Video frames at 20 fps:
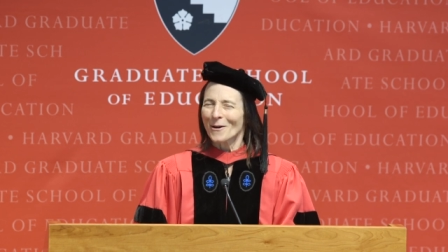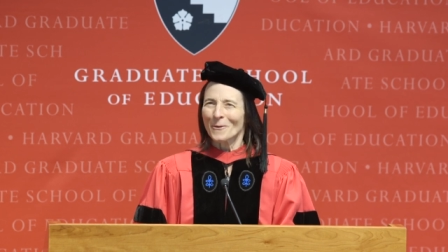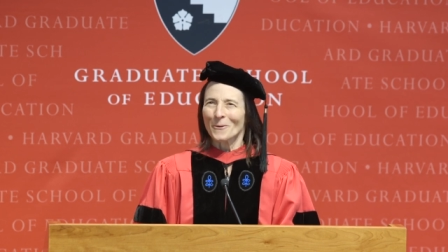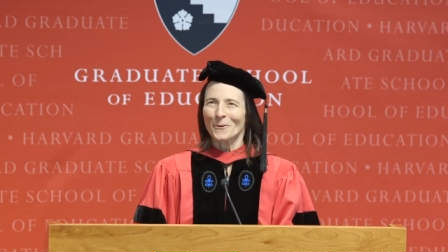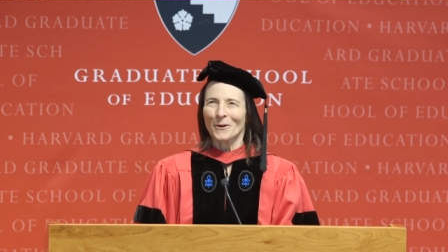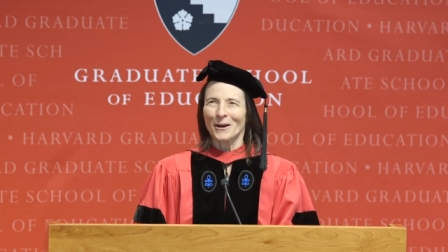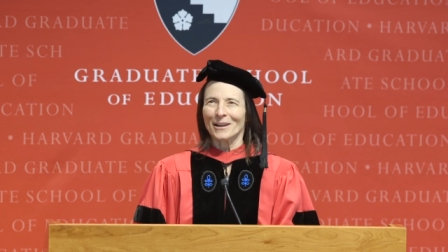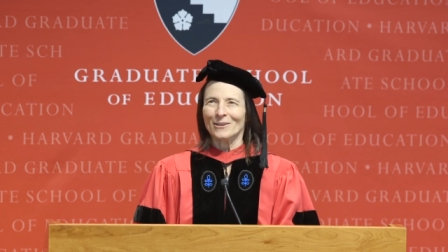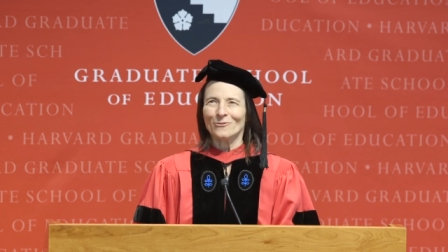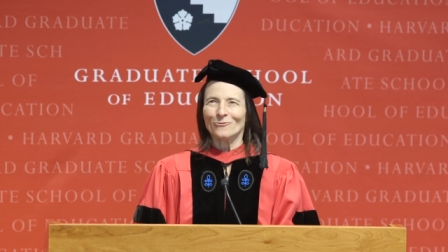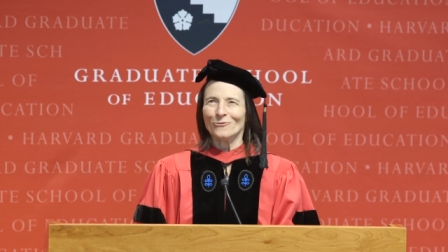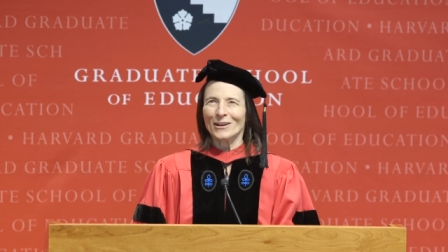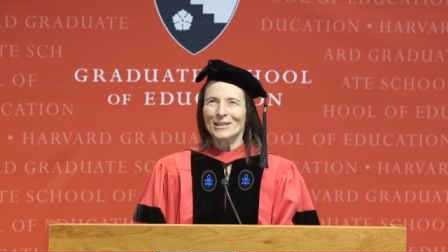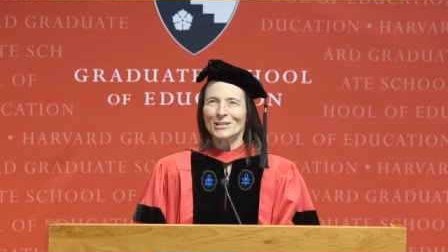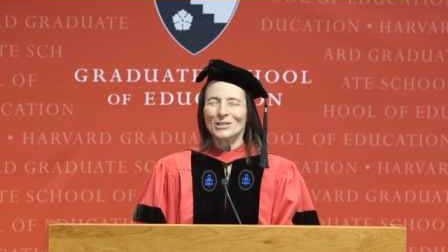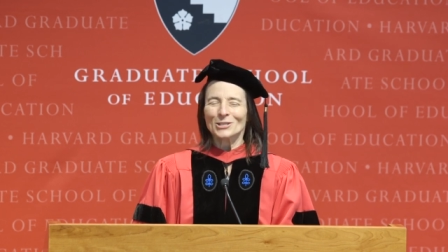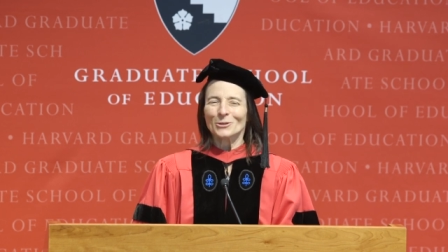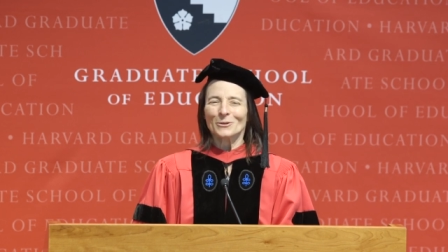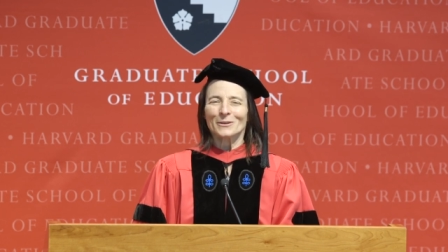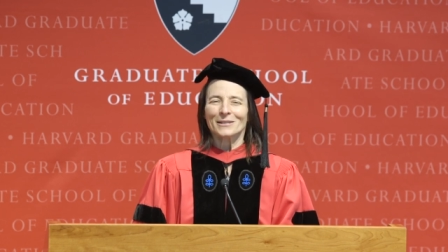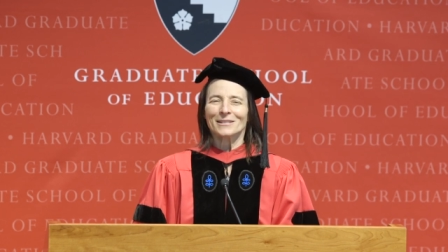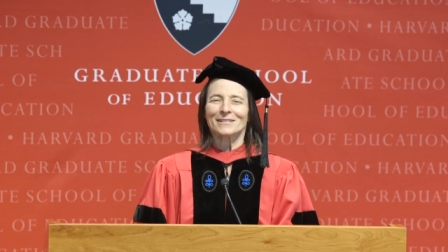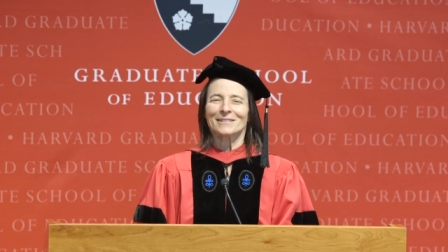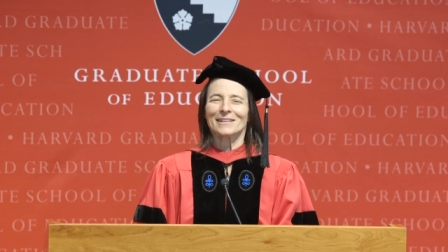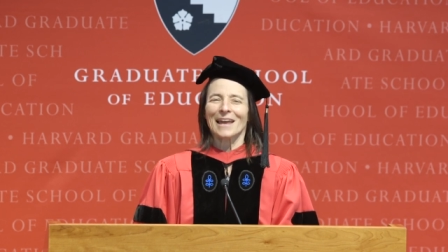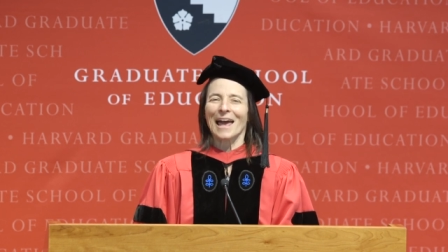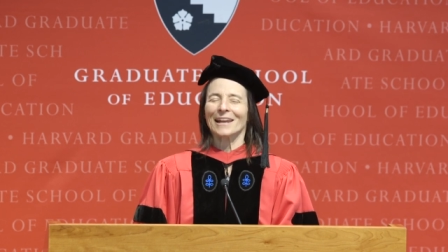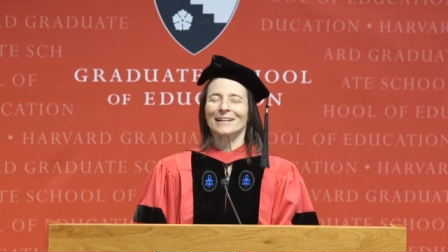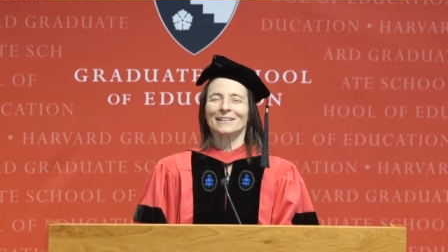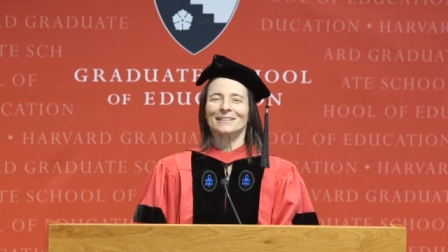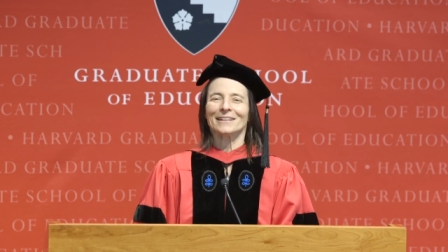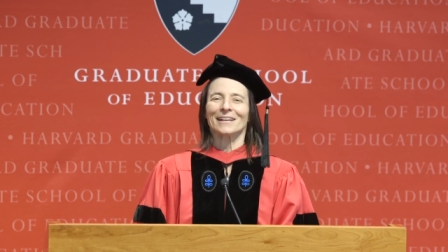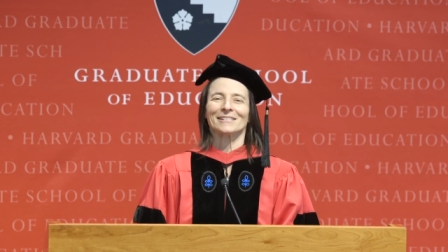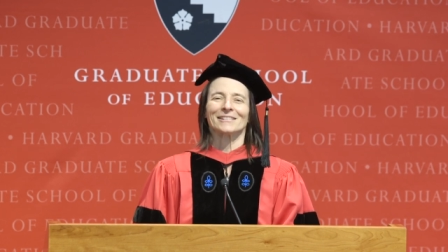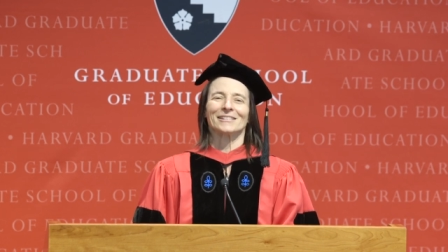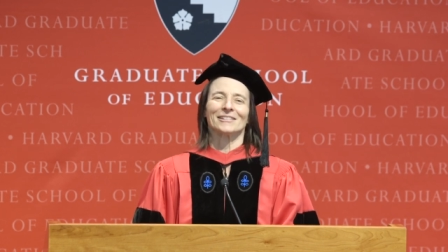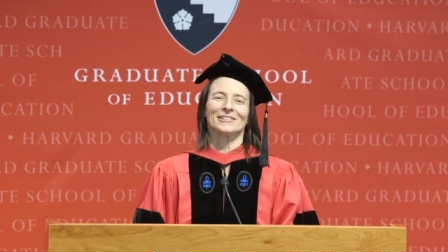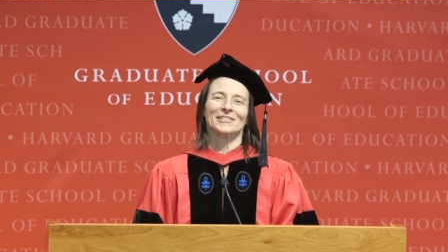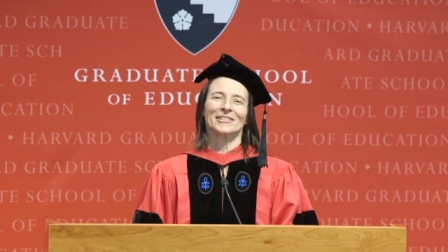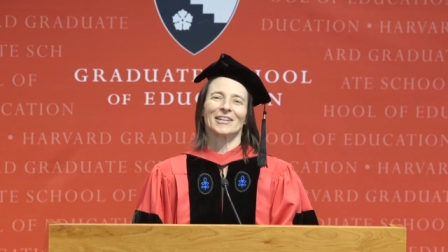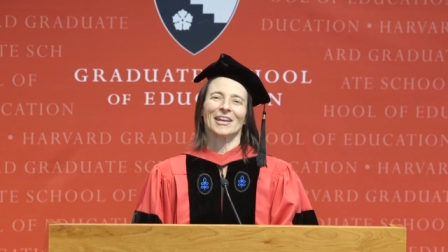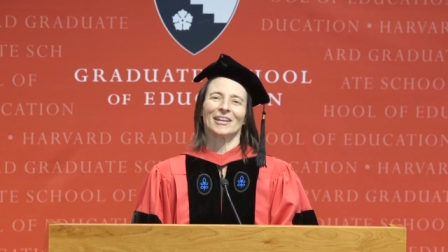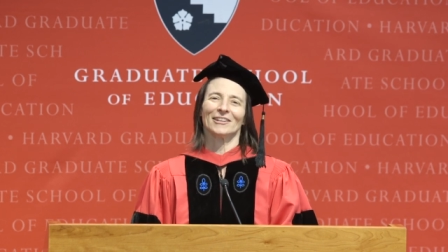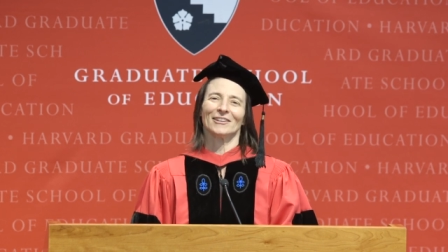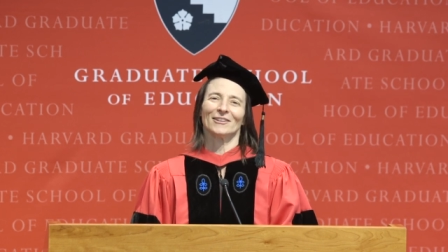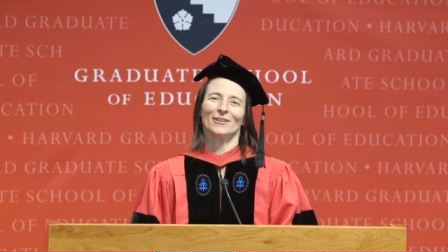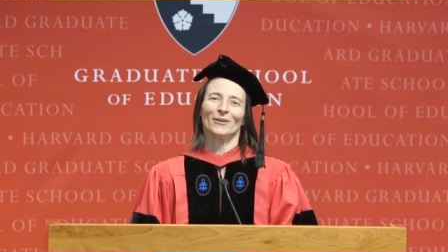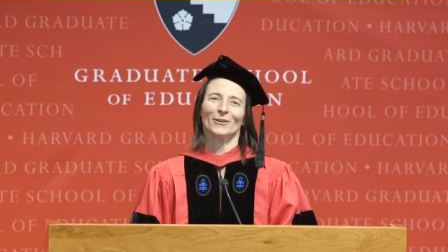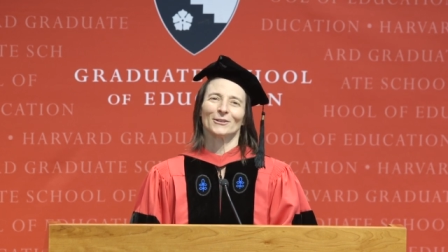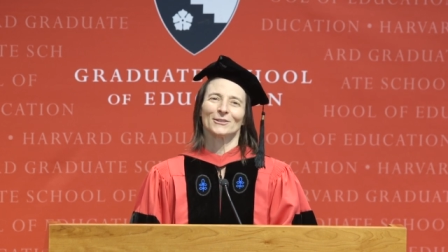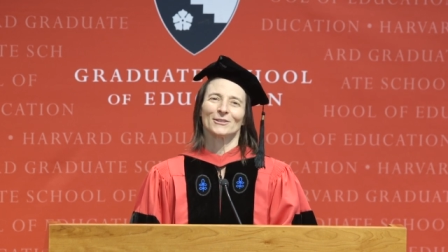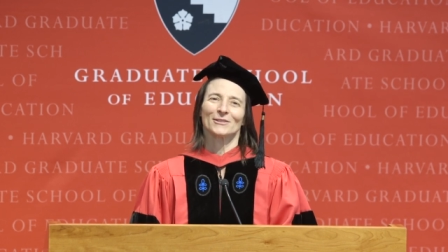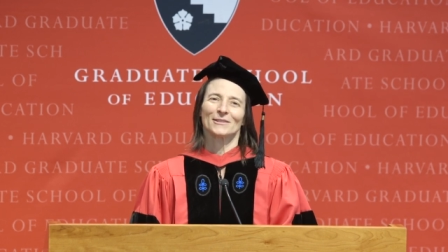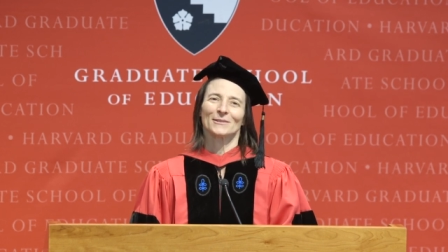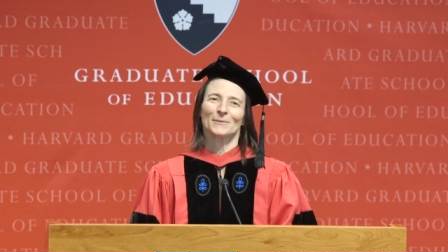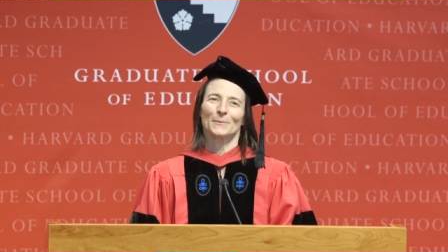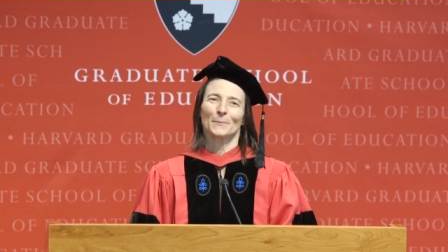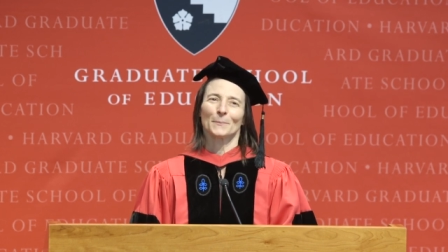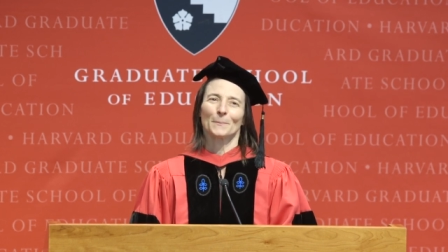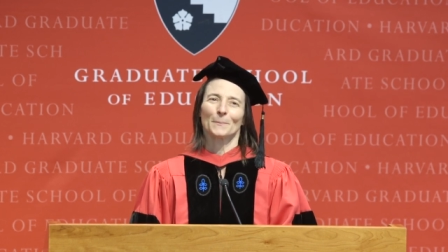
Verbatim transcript: or adventurous adolescents and adults.